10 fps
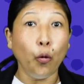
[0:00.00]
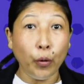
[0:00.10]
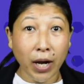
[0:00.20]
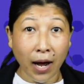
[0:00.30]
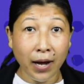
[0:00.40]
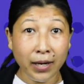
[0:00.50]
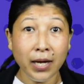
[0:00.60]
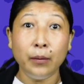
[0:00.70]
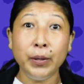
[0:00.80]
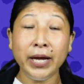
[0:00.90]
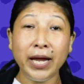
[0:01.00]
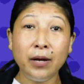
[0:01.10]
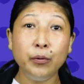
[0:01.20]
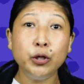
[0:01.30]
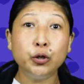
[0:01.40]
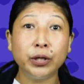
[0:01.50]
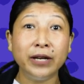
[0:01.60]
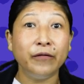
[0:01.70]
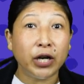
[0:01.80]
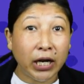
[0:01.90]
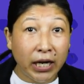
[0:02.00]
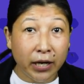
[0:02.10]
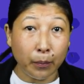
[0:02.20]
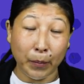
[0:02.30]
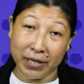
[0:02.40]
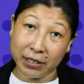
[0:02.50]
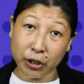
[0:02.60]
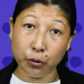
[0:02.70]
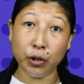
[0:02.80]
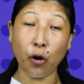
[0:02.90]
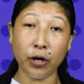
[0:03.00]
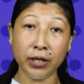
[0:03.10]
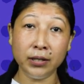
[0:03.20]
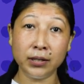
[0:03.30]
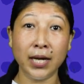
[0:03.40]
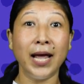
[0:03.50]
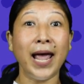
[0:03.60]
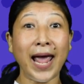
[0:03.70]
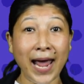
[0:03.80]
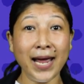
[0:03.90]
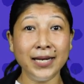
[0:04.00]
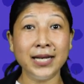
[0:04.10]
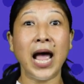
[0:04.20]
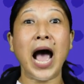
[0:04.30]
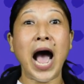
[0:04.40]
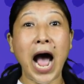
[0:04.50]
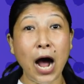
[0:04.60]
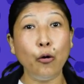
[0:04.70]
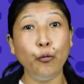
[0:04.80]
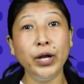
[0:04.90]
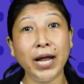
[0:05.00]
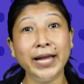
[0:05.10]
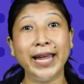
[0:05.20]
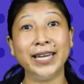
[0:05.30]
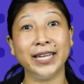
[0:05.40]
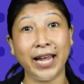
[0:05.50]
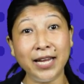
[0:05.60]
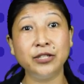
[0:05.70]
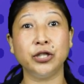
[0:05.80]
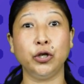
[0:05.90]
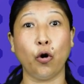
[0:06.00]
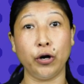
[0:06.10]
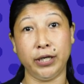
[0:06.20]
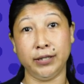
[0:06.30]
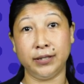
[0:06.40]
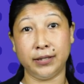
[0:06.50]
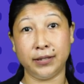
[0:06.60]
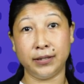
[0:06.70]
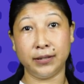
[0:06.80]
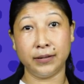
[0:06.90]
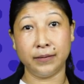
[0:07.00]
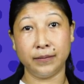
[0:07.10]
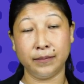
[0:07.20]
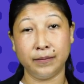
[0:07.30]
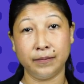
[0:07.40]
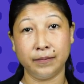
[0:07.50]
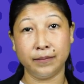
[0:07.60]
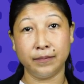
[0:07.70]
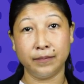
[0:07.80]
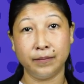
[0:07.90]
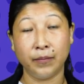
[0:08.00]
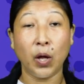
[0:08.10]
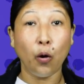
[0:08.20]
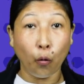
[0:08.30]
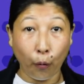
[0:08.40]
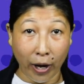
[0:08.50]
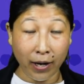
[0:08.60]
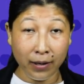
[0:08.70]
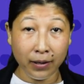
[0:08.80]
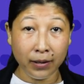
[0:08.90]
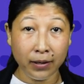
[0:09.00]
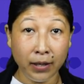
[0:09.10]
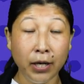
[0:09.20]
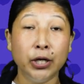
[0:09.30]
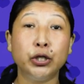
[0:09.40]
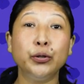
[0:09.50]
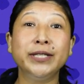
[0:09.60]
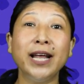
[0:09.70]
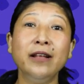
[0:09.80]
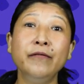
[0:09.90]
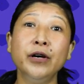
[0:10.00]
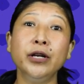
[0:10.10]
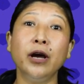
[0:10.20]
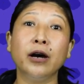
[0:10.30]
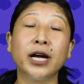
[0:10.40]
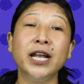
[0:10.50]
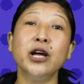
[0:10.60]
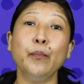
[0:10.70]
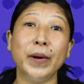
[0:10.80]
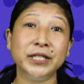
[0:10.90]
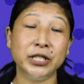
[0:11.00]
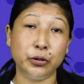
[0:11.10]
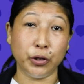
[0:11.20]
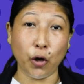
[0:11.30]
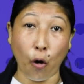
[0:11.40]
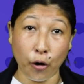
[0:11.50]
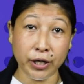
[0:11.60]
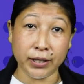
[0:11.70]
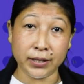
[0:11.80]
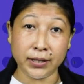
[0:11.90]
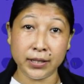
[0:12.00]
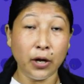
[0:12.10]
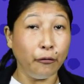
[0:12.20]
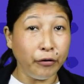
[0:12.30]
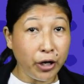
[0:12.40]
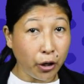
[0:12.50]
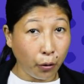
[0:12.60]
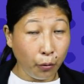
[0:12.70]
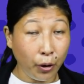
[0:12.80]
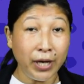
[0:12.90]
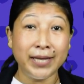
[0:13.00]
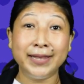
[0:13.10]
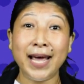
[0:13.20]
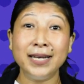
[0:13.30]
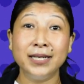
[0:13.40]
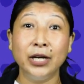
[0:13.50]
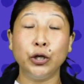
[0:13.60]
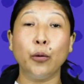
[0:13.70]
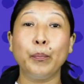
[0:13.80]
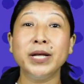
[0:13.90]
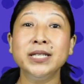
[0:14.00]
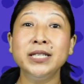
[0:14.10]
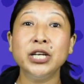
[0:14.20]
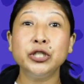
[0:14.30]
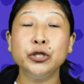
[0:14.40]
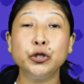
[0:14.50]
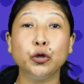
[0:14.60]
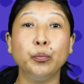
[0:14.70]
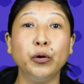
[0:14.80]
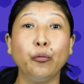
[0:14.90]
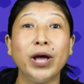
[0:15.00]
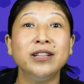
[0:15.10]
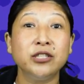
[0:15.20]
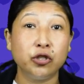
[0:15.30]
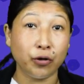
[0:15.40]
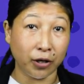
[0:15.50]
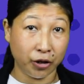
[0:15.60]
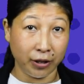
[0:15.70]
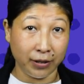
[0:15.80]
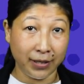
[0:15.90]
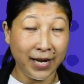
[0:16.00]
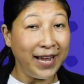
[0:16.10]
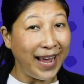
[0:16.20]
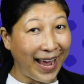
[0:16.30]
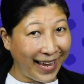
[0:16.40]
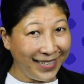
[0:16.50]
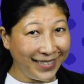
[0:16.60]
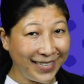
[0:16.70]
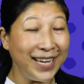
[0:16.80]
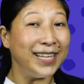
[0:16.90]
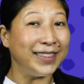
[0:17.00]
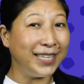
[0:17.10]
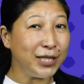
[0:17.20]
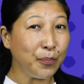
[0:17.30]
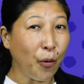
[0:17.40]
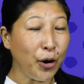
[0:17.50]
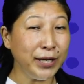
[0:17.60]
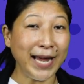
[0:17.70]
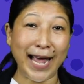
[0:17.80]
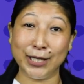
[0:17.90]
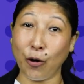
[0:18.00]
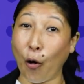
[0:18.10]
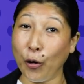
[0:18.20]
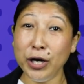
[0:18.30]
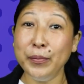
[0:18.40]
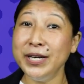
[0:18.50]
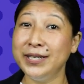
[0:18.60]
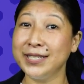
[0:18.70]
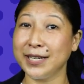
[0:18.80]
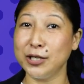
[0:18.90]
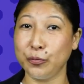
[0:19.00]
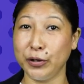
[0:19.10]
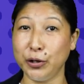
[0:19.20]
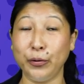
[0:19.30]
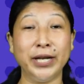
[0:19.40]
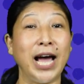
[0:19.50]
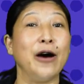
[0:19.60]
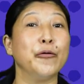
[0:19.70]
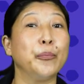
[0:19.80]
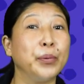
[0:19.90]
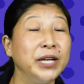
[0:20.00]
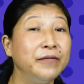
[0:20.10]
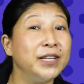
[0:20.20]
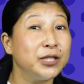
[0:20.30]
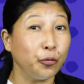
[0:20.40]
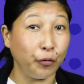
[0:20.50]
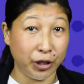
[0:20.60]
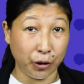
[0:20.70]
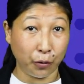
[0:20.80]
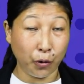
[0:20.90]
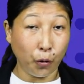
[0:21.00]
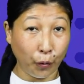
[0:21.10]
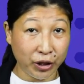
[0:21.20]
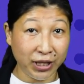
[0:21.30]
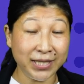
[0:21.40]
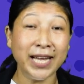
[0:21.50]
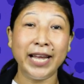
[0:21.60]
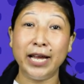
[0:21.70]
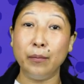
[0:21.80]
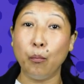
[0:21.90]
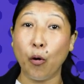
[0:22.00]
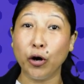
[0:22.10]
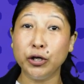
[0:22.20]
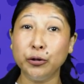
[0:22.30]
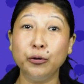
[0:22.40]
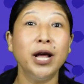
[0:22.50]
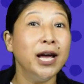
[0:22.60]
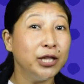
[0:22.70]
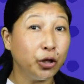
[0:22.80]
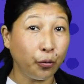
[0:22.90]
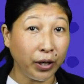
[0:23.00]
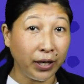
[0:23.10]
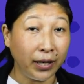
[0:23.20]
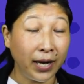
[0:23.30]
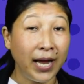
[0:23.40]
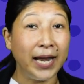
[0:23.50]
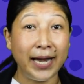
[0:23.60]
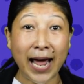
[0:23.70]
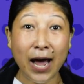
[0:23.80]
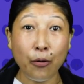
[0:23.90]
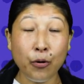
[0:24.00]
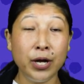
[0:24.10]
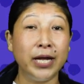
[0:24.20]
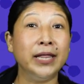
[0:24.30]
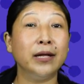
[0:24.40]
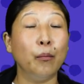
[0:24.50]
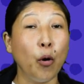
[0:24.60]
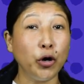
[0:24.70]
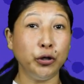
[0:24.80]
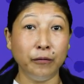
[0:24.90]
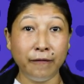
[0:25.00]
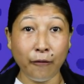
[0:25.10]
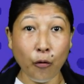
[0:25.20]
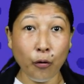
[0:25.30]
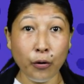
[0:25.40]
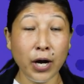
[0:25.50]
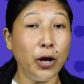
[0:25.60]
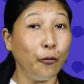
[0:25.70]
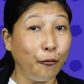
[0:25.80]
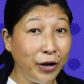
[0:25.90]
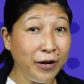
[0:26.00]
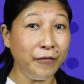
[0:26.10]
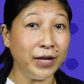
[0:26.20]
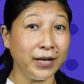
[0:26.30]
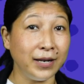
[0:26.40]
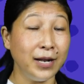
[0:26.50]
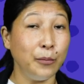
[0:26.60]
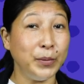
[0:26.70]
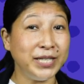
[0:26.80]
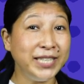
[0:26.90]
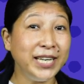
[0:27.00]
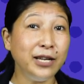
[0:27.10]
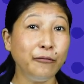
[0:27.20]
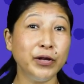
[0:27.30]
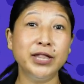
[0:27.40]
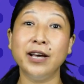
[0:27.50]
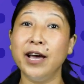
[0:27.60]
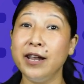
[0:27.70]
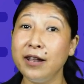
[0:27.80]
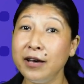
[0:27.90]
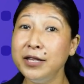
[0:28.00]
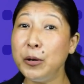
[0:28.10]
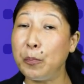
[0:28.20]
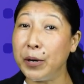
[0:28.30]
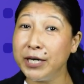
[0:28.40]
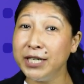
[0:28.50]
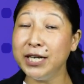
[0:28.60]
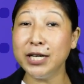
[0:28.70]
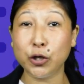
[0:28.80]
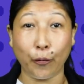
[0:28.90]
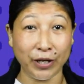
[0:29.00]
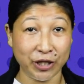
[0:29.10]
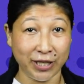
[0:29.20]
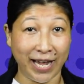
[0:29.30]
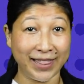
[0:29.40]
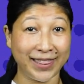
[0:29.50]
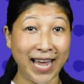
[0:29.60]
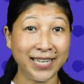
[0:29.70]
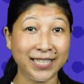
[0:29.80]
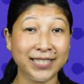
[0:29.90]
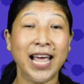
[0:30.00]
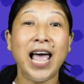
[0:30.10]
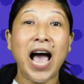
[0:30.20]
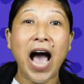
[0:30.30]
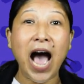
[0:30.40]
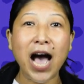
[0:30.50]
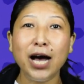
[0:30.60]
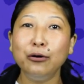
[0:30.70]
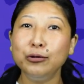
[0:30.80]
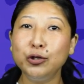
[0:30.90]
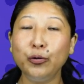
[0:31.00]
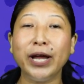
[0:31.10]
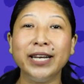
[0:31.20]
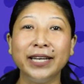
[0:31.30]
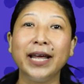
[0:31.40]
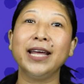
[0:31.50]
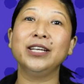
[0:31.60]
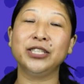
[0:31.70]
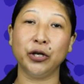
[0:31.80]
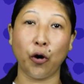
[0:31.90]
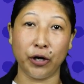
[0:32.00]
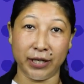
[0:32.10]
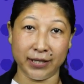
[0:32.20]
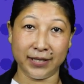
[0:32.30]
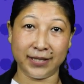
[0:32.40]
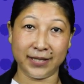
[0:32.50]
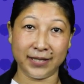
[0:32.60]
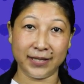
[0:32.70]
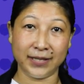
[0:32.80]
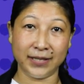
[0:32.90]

Will I be able to give a clear message to the audience? And how will I engage the audience? Well, to deliver a clear message the audience, we know that your presentation should be well structured, and this point has already been discussed with you in our previous video, which is in module 3. Now in the module 4, we will be dealing with another pertinent question, and that is how to engage an audience.